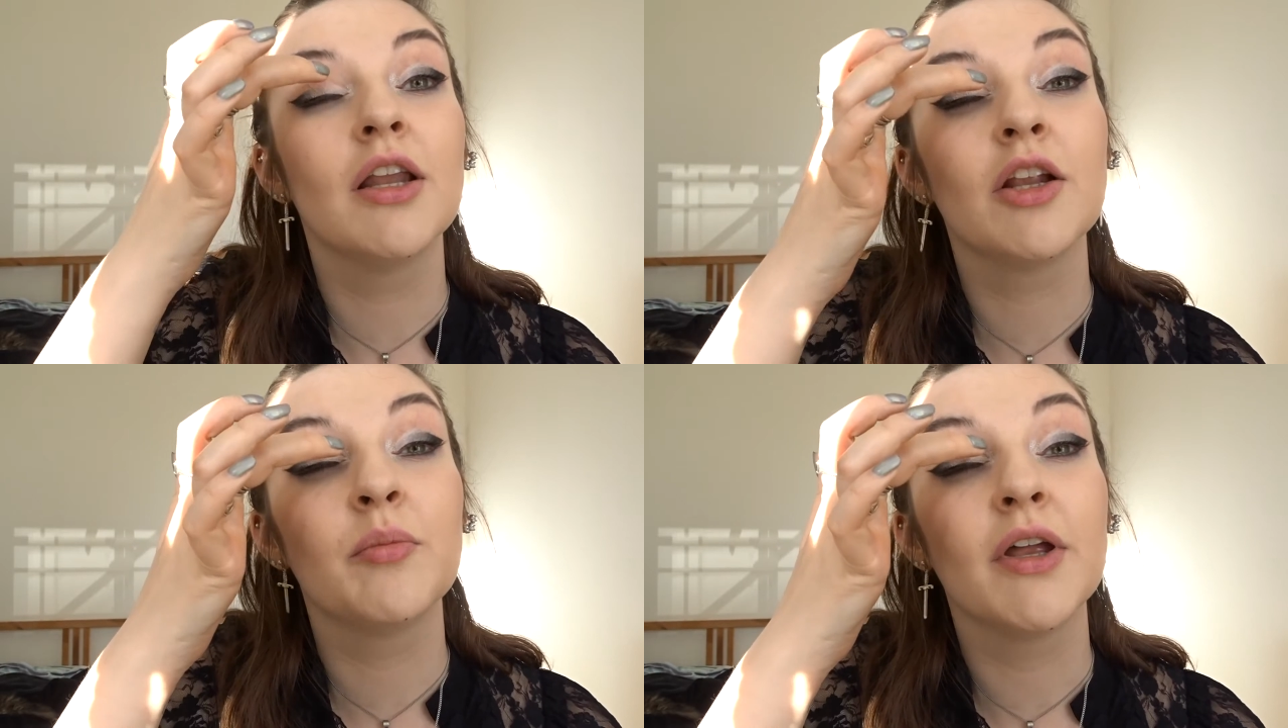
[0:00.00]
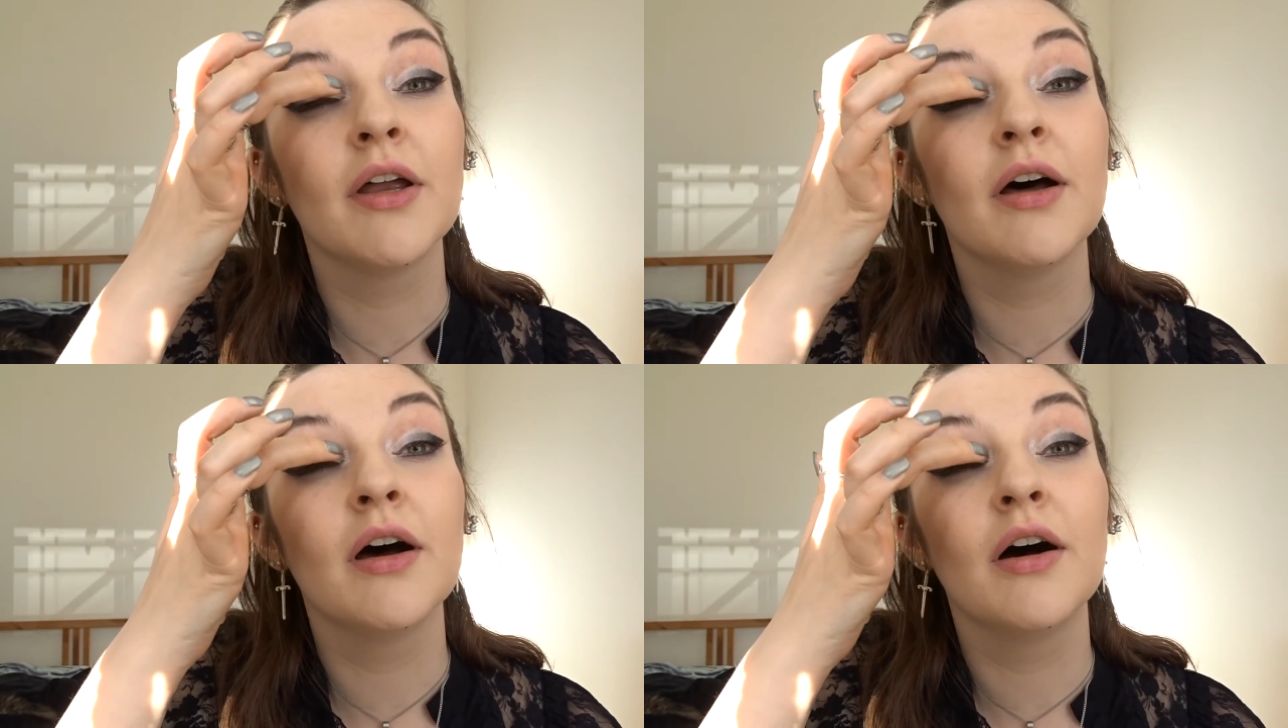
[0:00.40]
a little
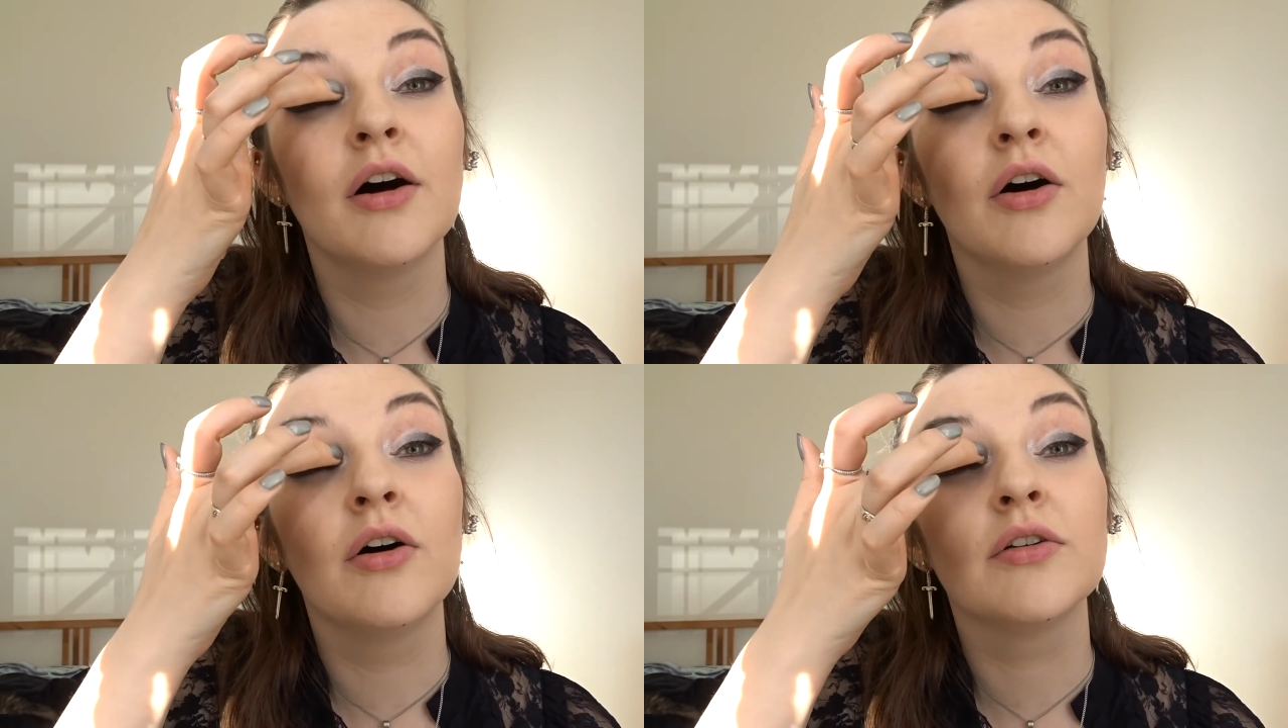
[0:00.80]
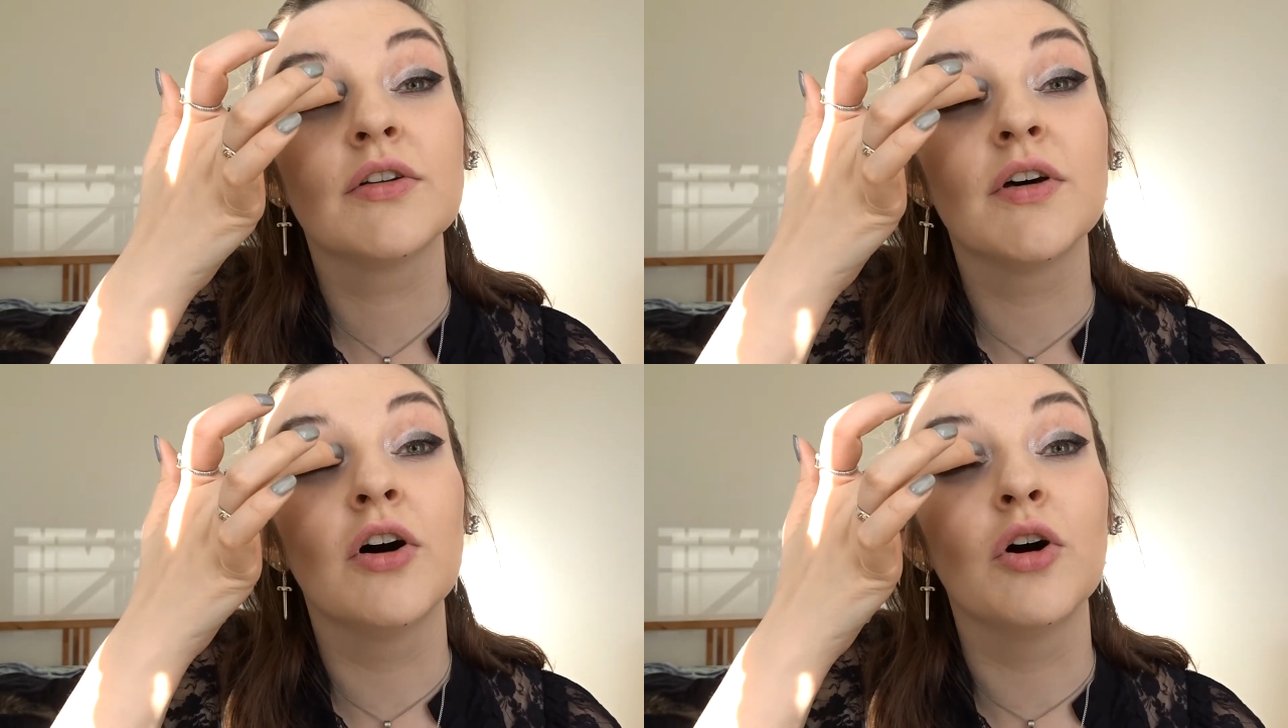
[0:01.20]
bit on
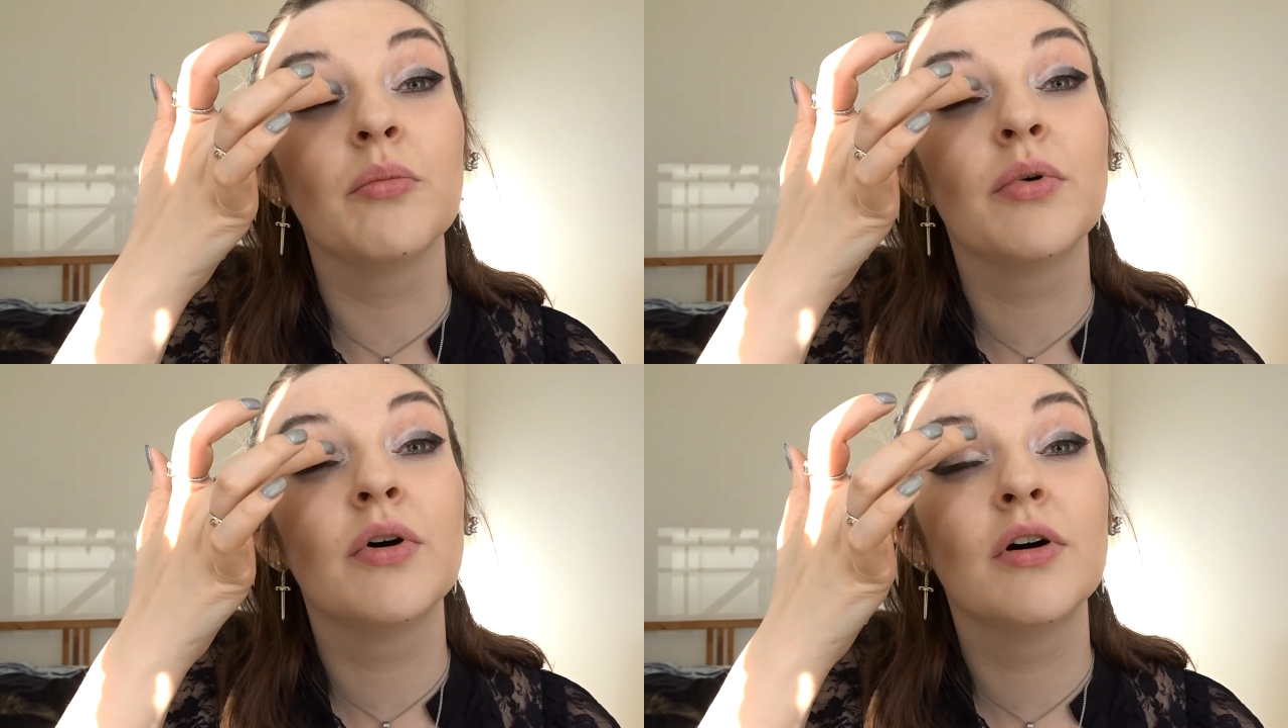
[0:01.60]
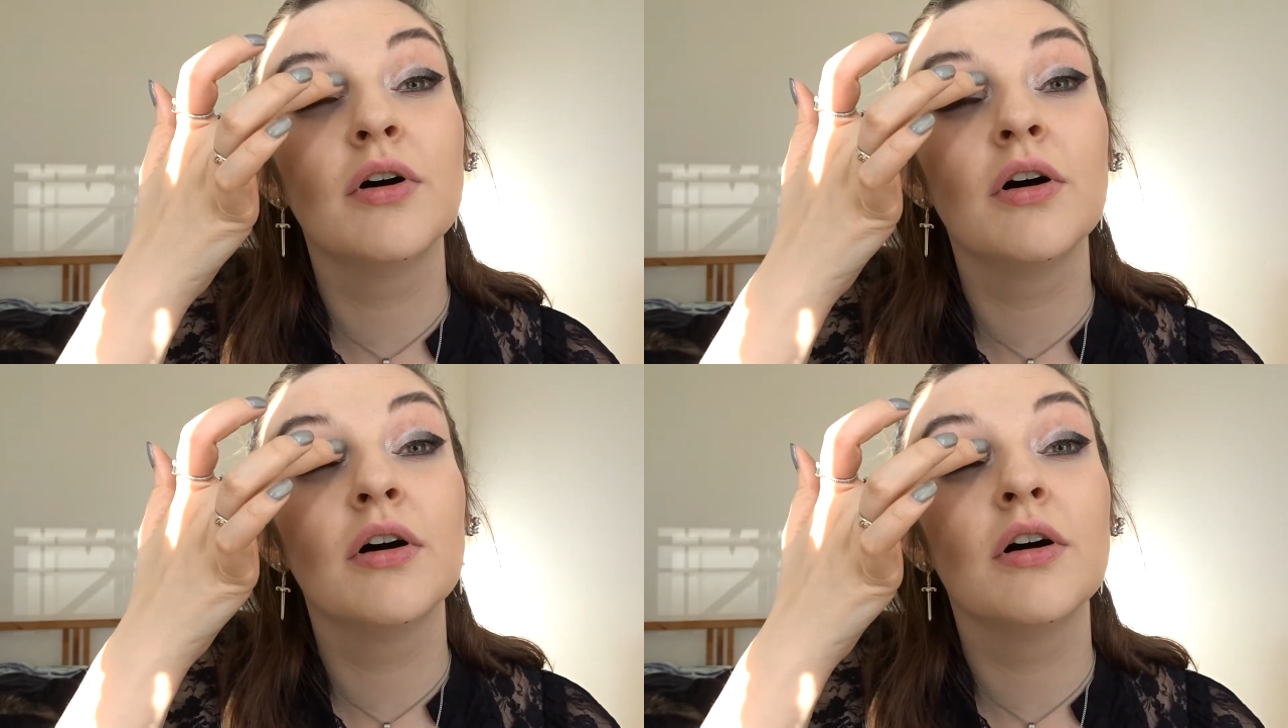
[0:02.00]
top
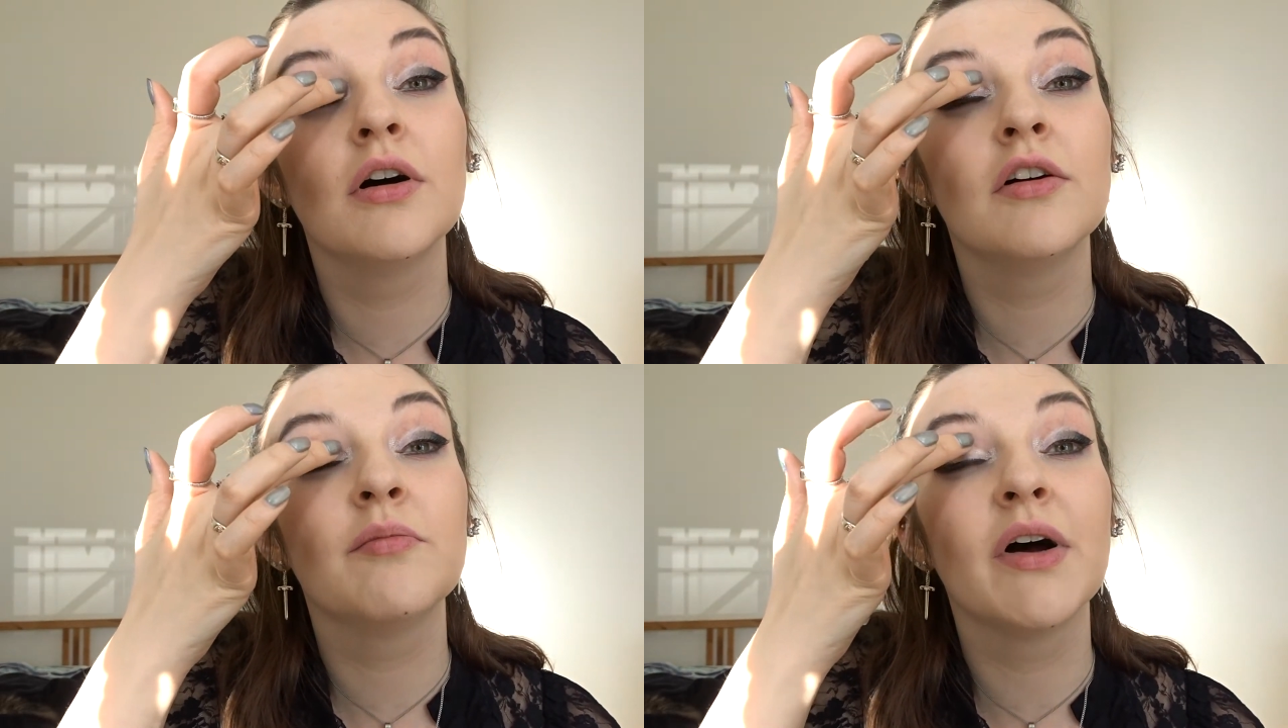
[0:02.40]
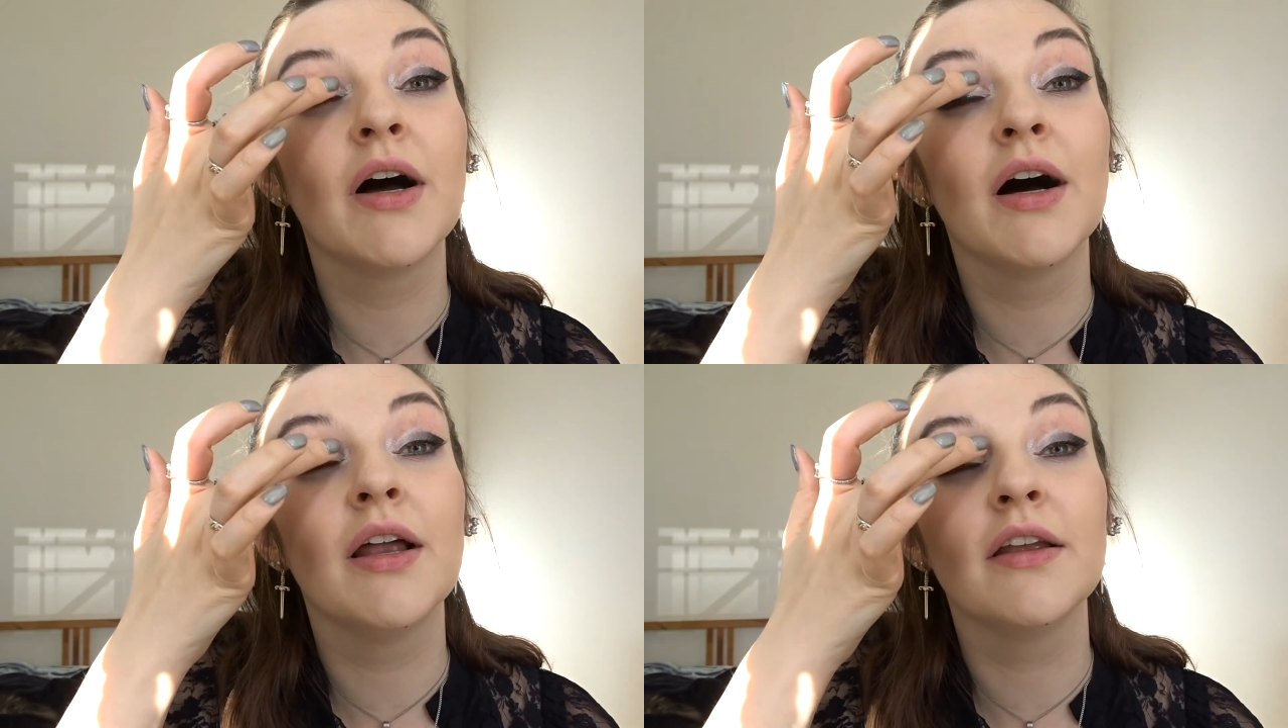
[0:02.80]
of my
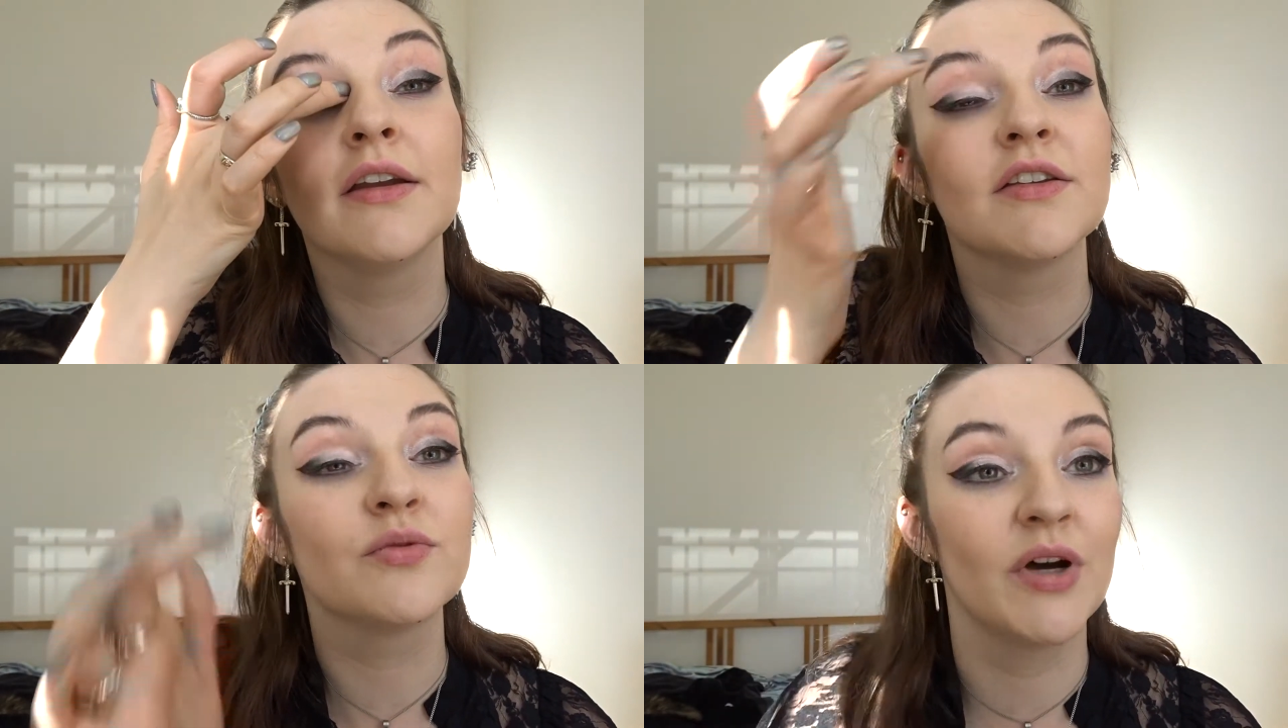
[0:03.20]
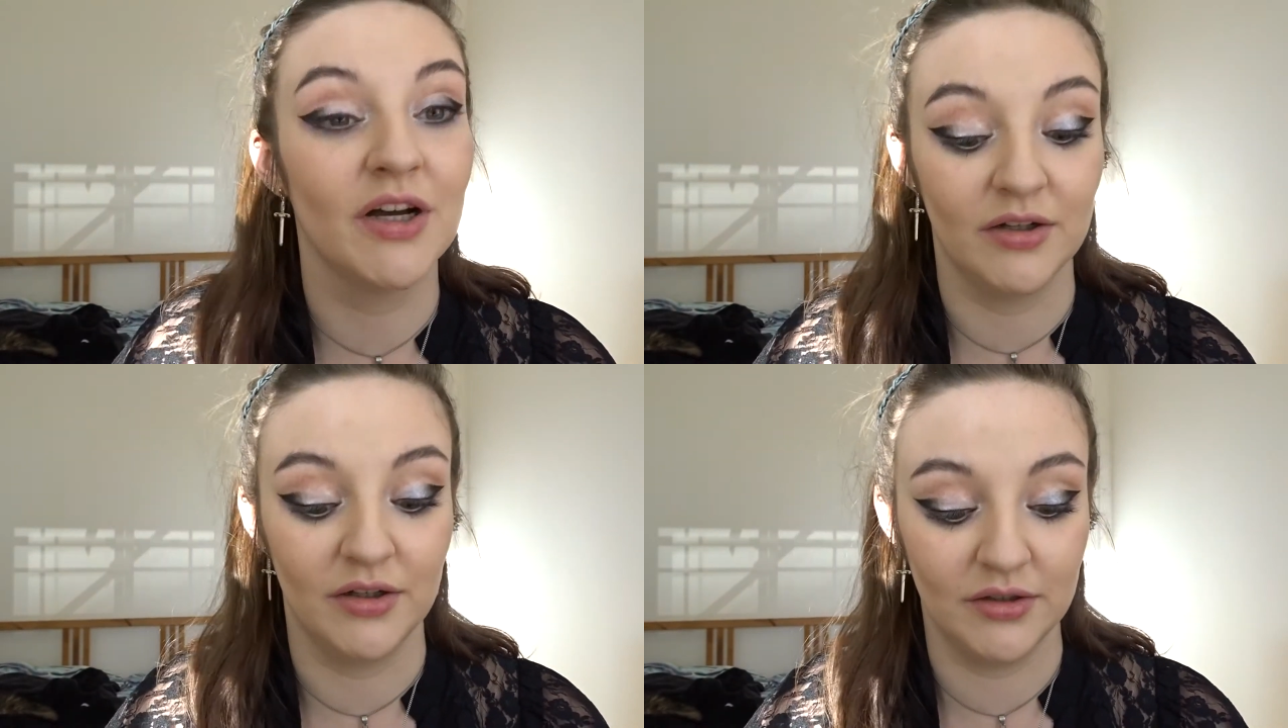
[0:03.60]
eyelid as
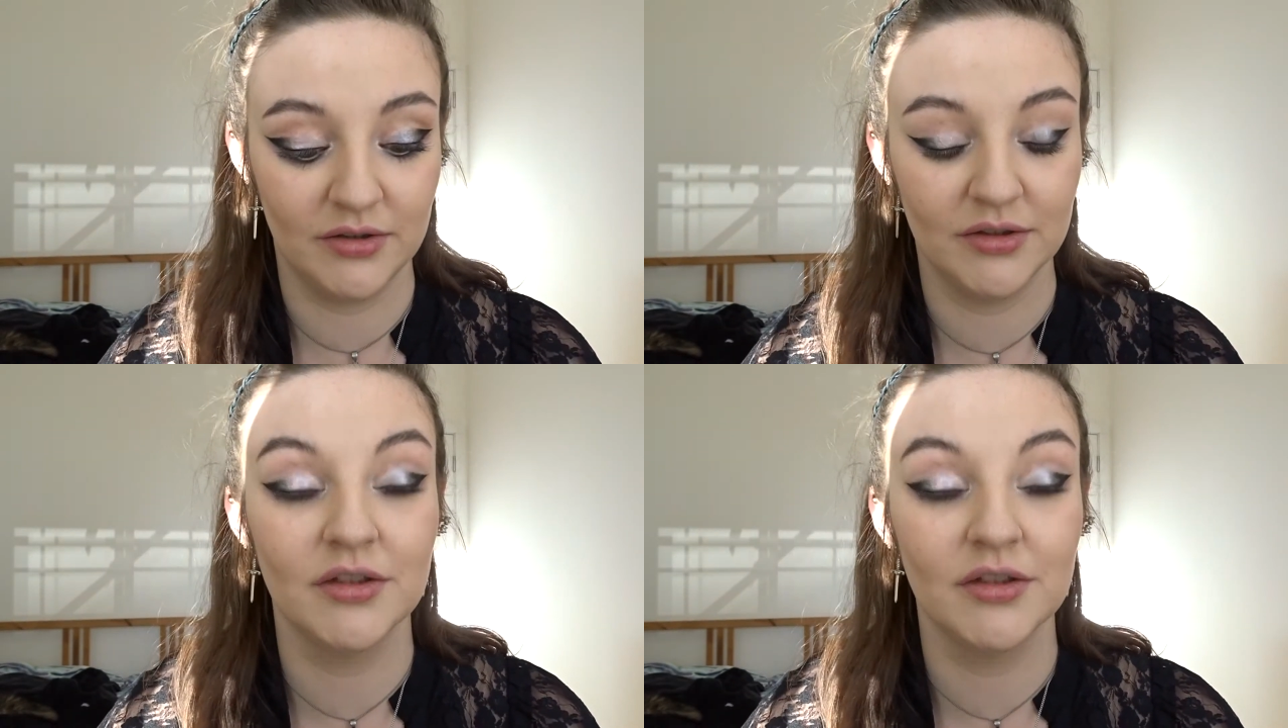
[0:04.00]
well.